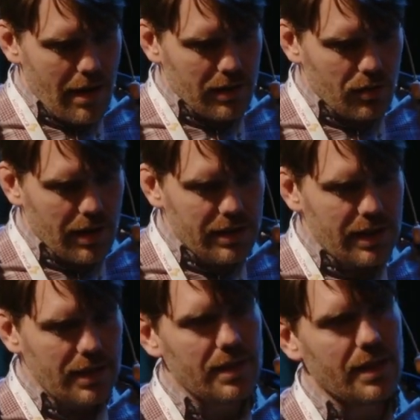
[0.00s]
sort of
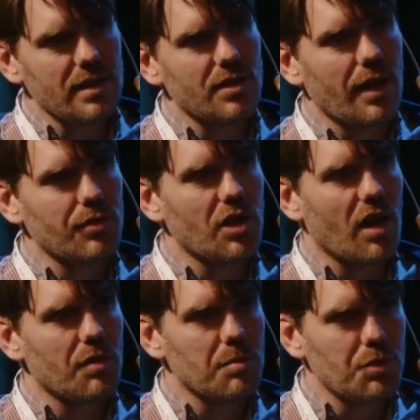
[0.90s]
distance you have to
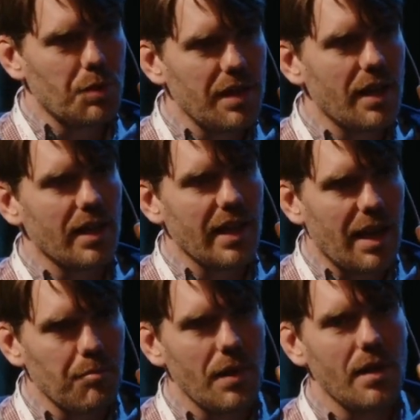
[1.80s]
cover between the
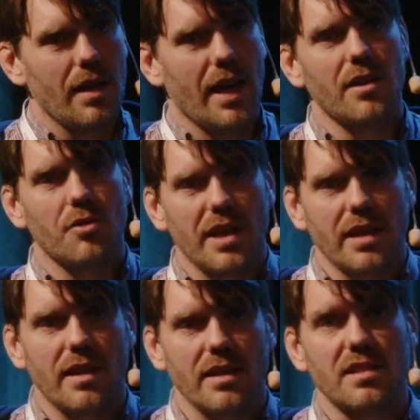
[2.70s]
LLM and your
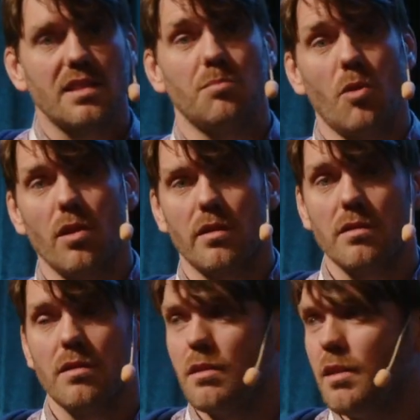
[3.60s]
data is smaller.
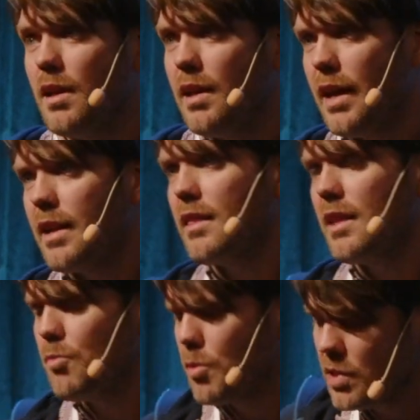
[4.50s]
And I
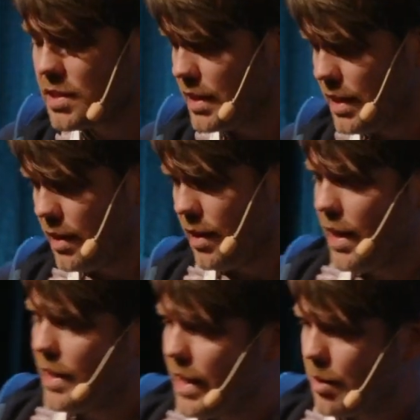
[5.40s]
think we will see
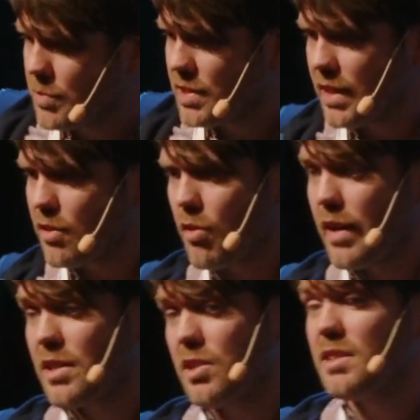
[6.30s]
LLMs that are
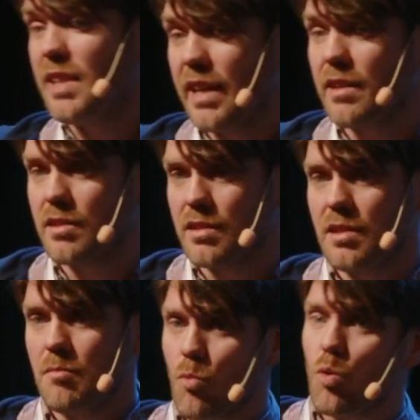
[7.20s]
actually tailored
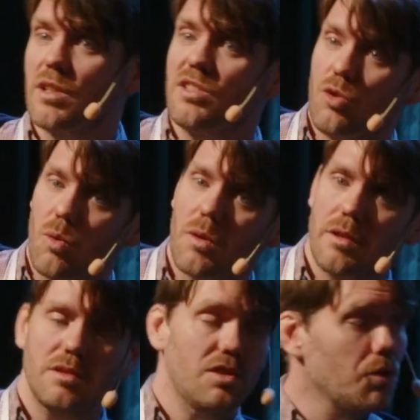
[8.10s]
more
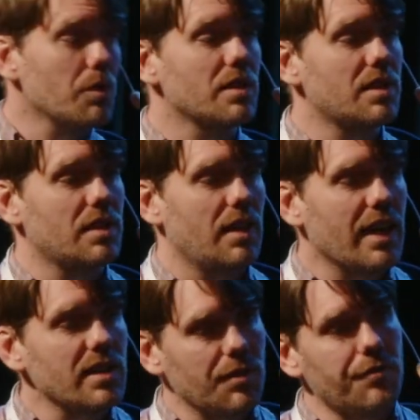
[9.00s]
towards
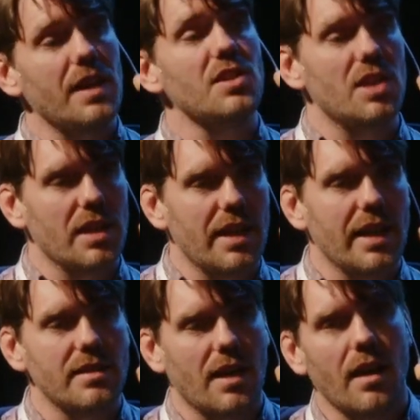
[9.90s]
actually fetching
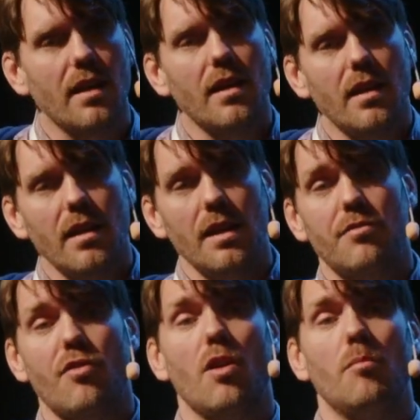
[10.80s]
data
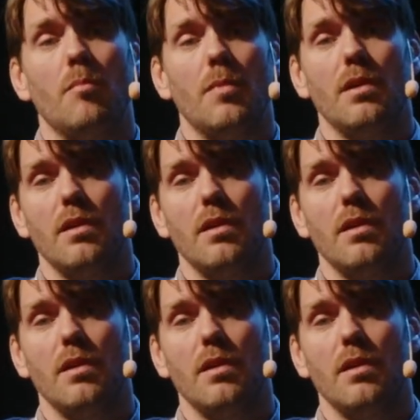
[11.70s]
from